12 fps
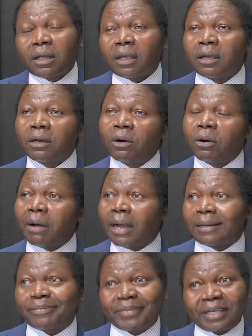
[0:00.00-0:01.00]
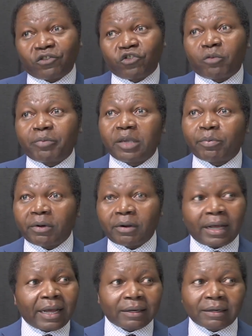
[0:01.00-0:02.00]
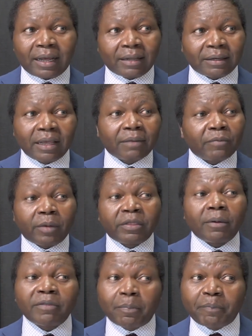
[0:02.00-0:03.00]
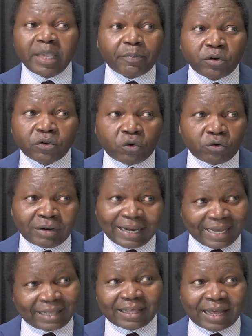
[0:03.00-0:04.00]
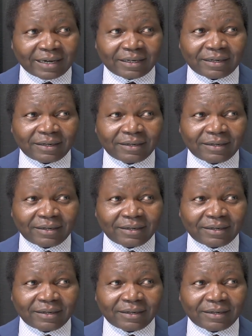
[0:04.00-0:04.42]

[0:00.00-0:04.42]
it's your people, and the people don't like that.